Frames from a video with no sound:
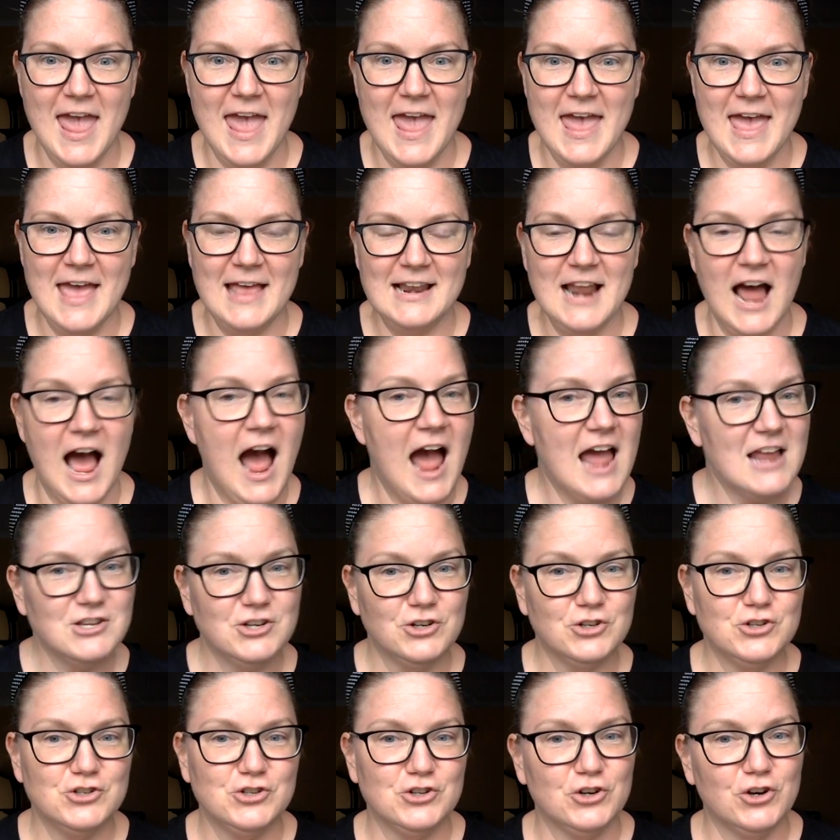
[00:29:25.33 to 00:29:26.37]
And I
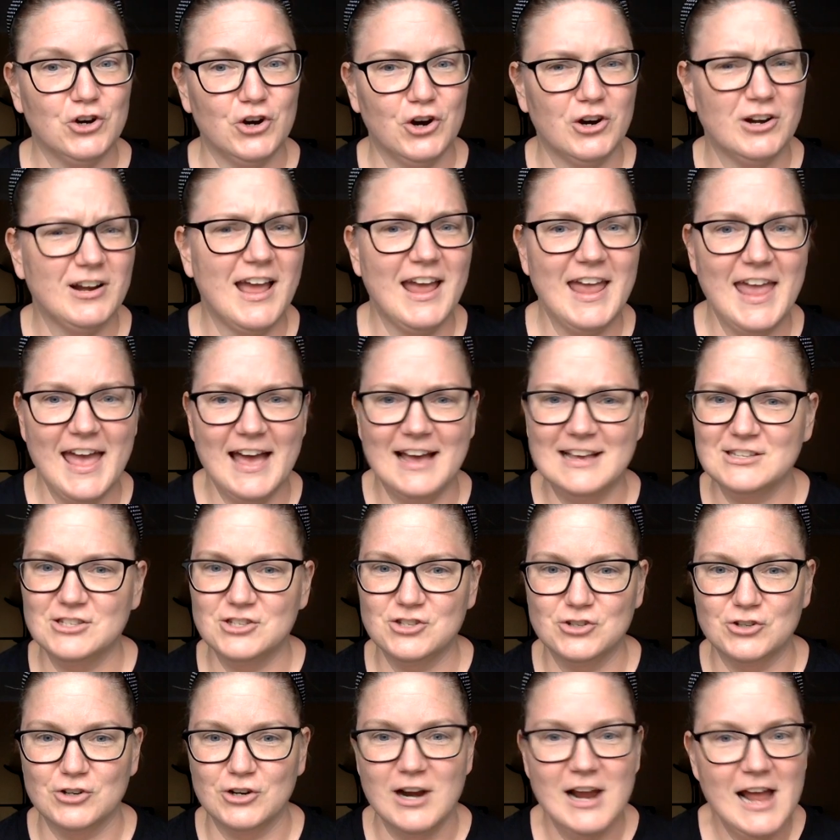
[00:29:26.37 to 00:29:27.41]
turned to her and I
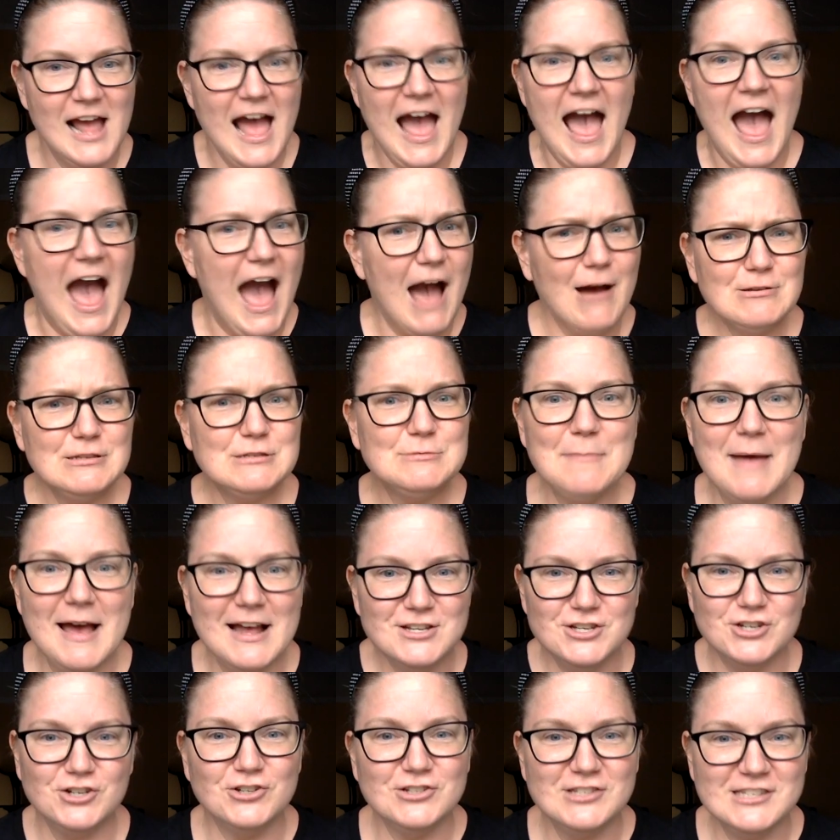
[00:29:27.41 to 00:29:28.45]
asked her, How's
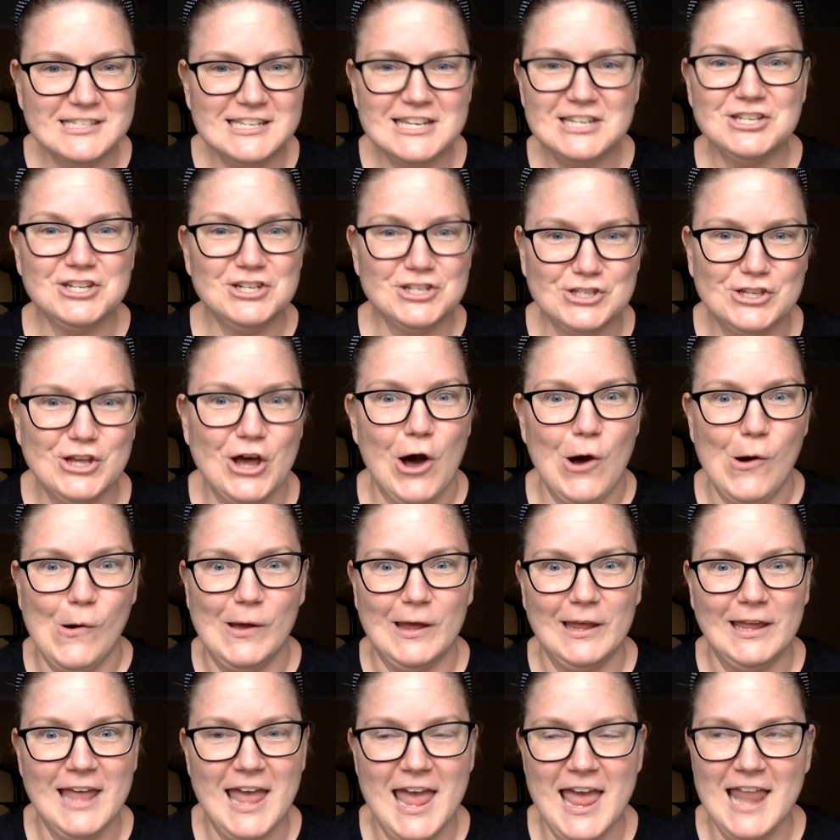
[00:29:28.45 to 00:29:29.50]
Magical Stitches
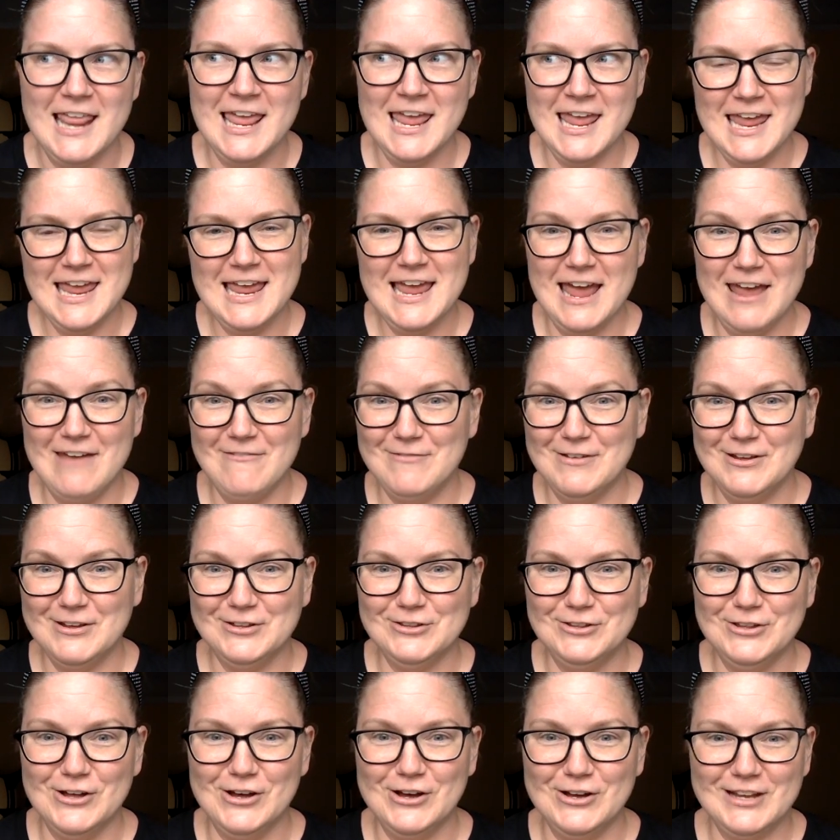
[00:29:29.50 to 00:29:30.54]
going? And he gave me a
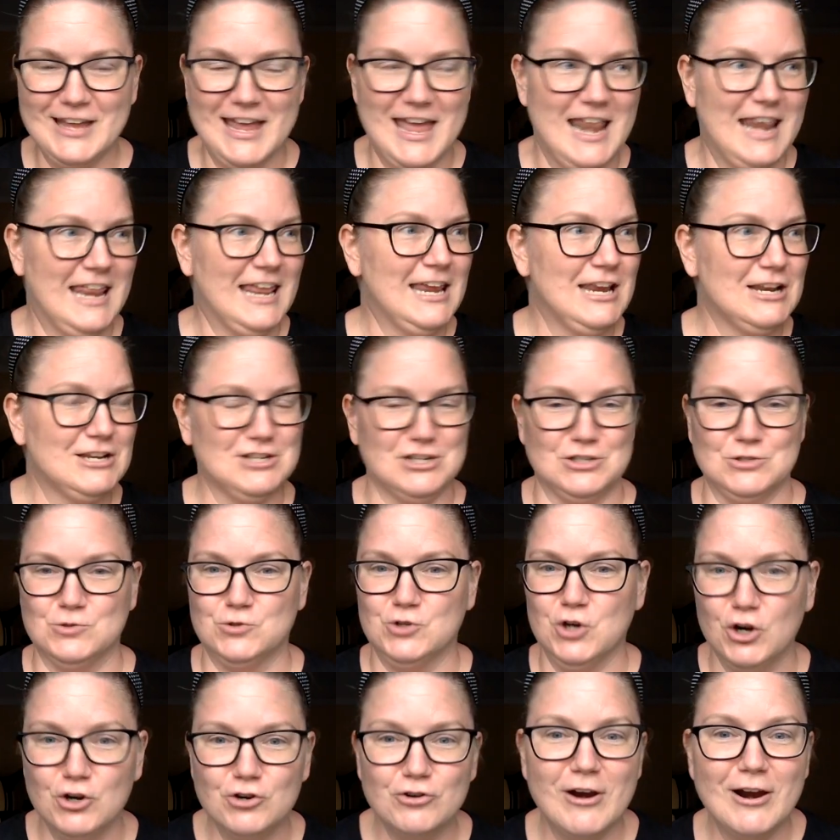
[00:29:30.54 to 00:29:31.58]
look and he just
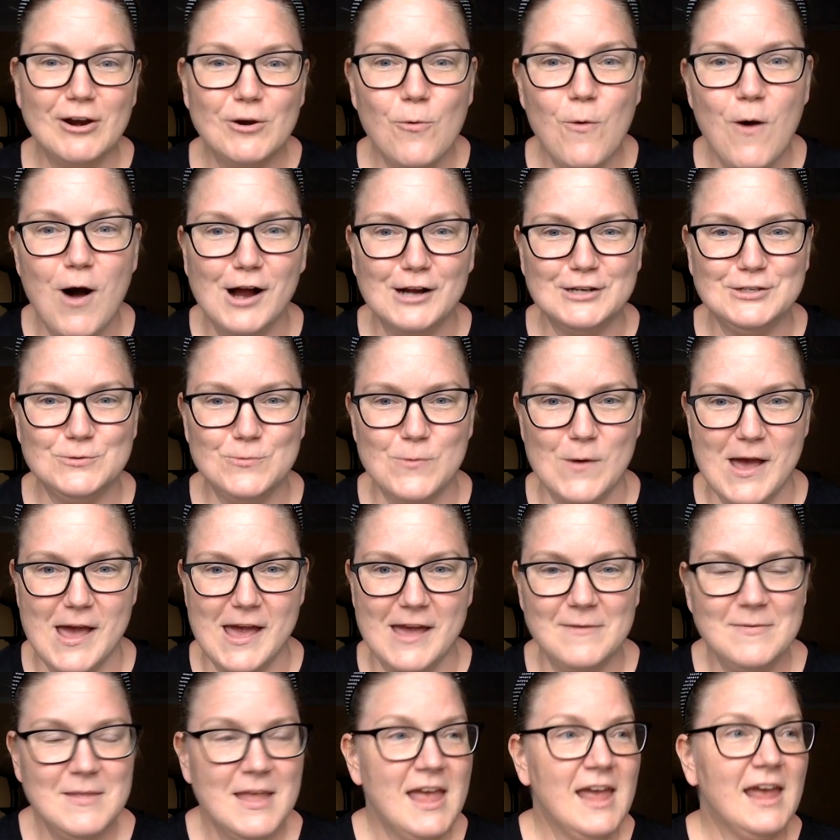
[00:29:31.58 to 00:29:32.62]
turned around and walked away.
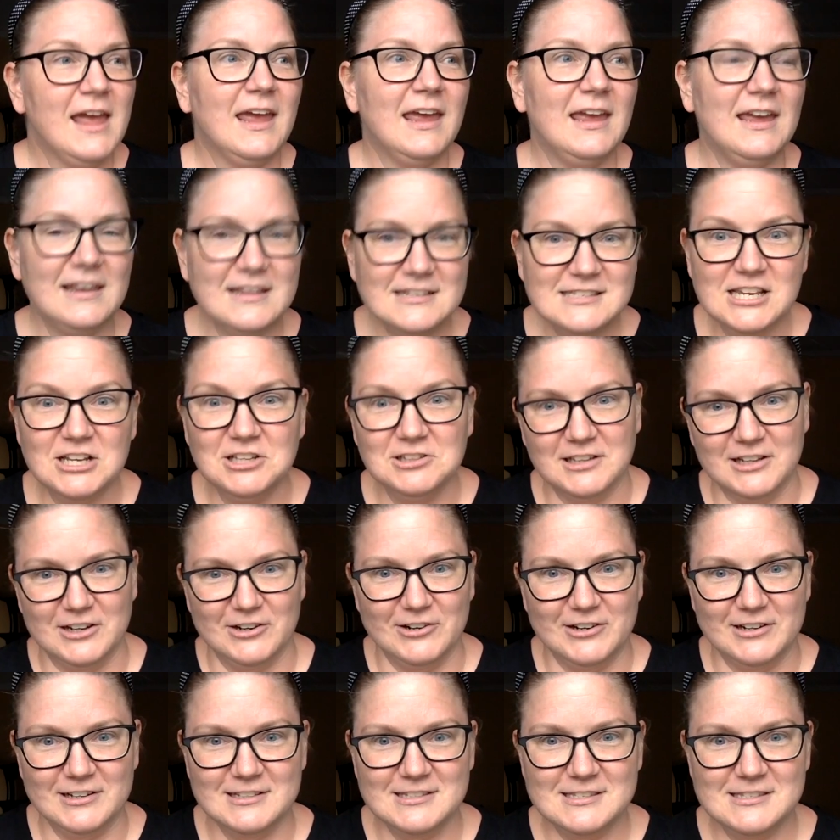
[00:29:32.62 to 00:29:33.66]
He is
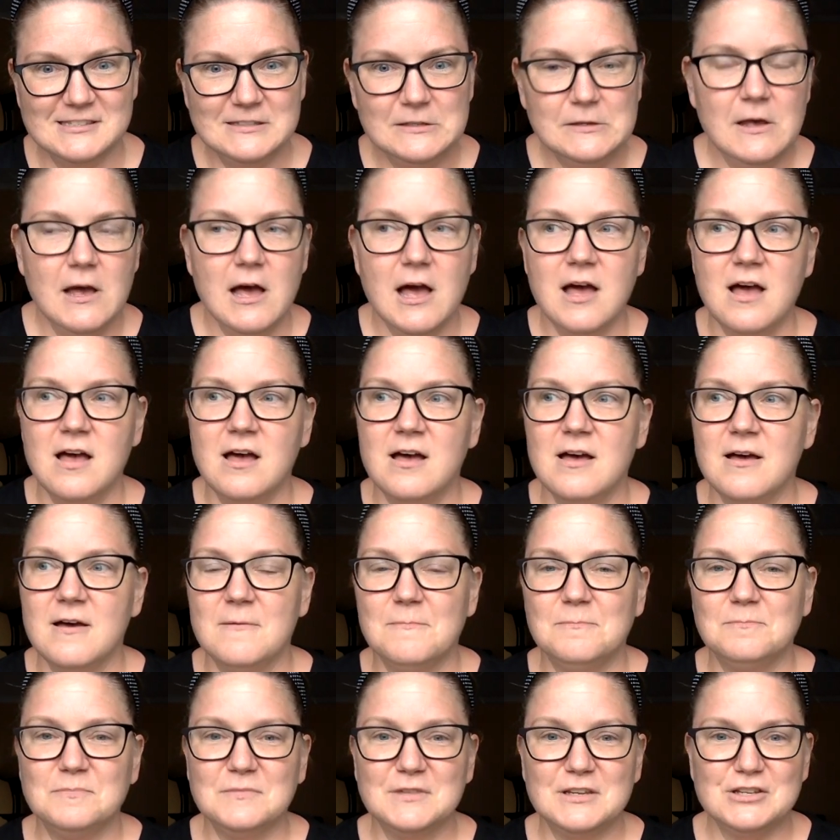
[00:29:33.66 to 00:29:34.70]
hilarious.
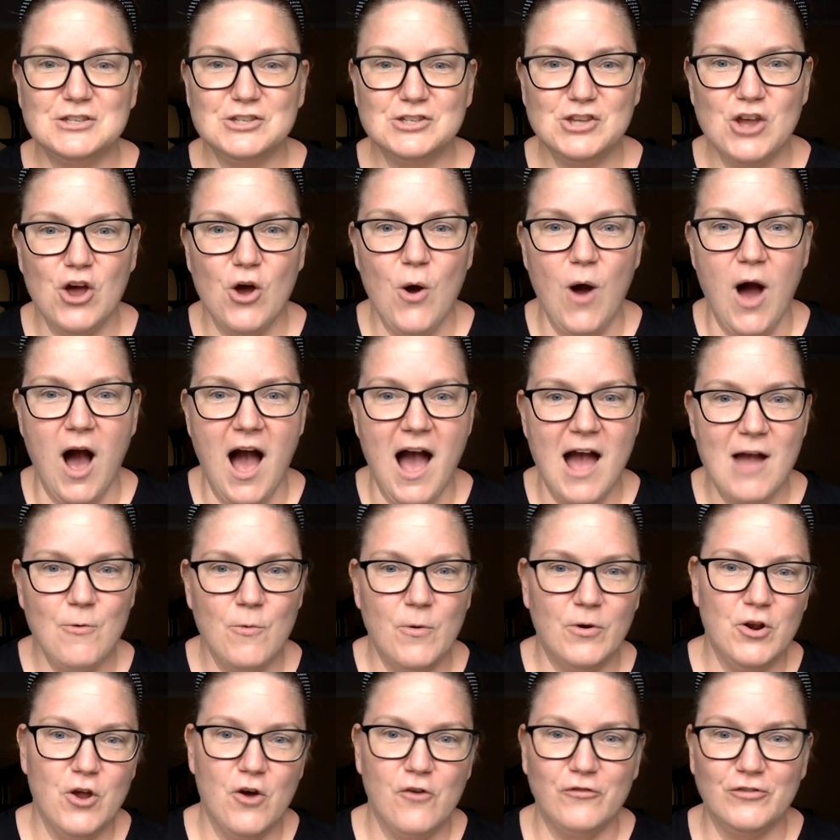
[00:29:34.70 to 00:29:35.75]
Um, so I
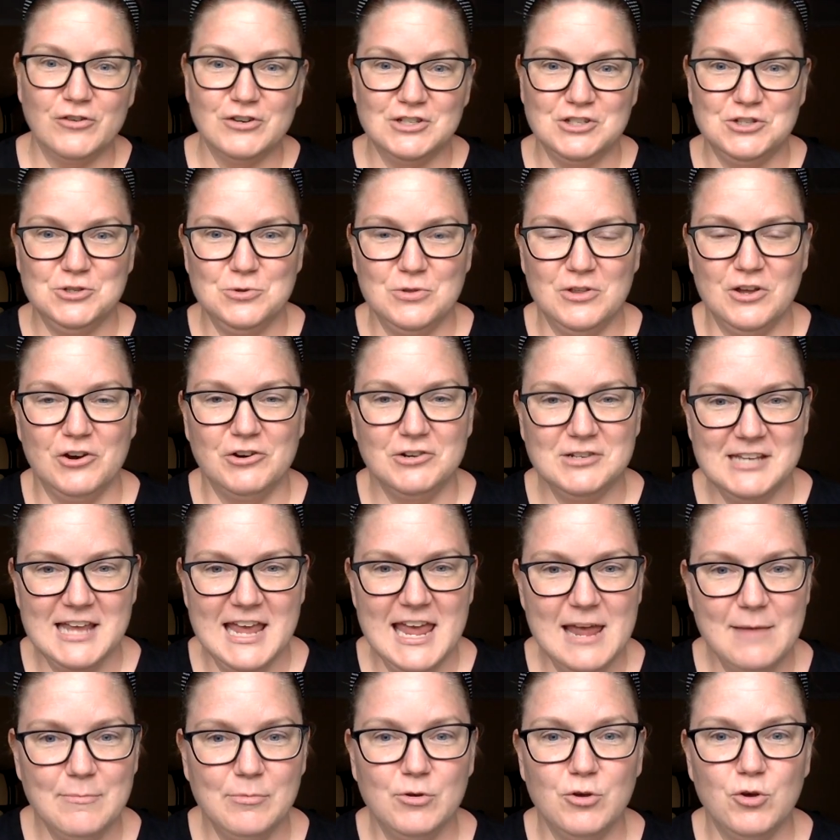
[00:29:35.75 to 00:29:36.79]
went over to their
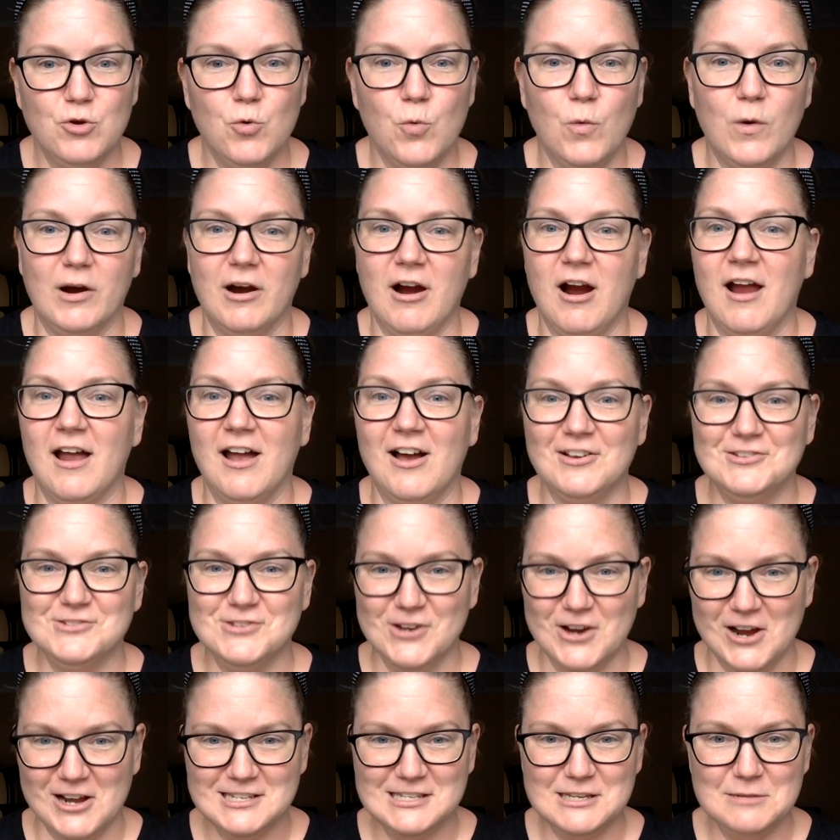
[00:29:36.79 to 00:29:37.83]
table where I also
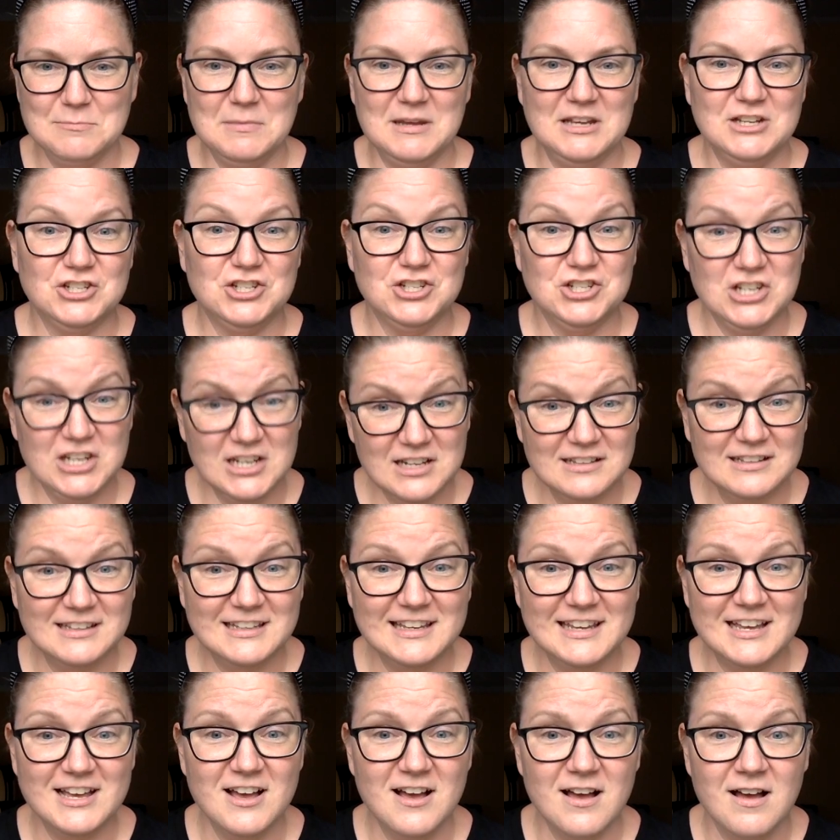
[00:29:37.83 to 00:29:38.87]
got to meet
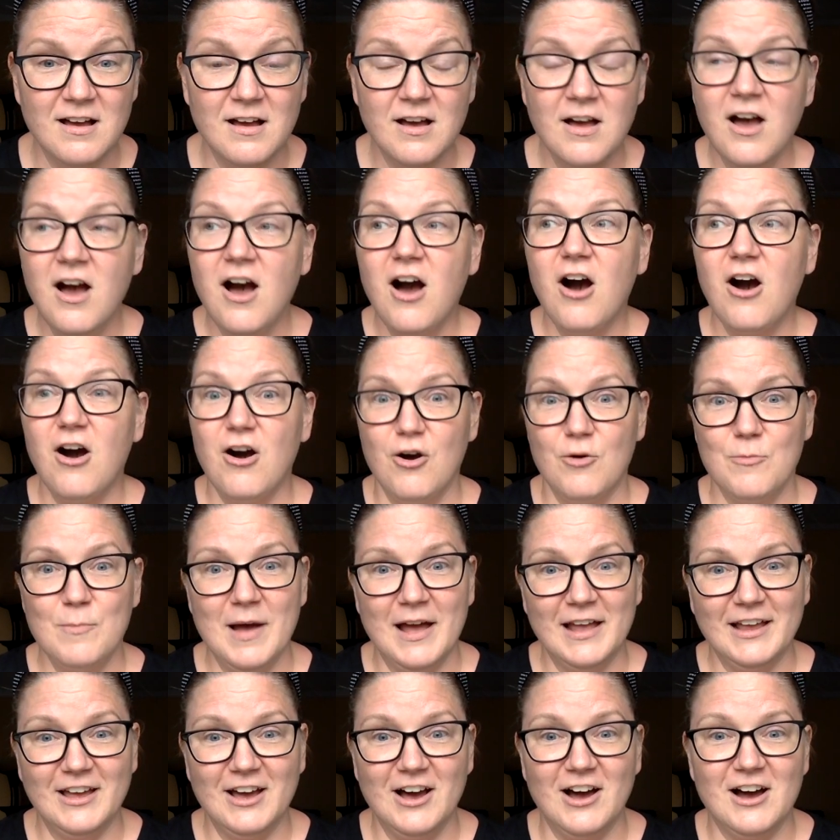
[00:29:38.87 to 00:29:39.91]
Shelia. Oh
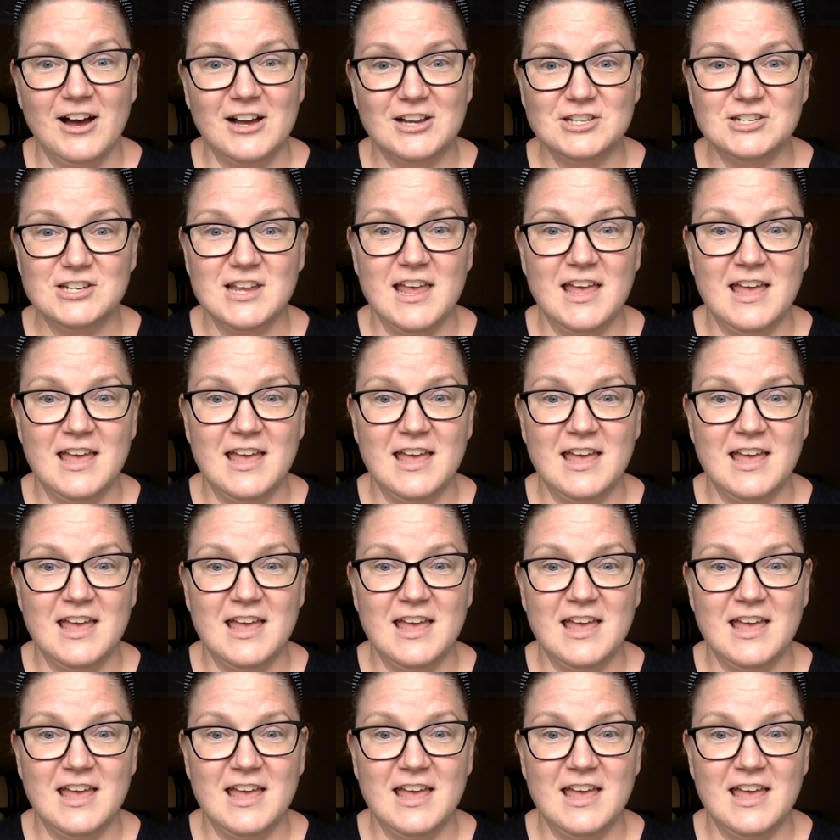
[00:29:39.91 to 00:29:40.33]
my gosh.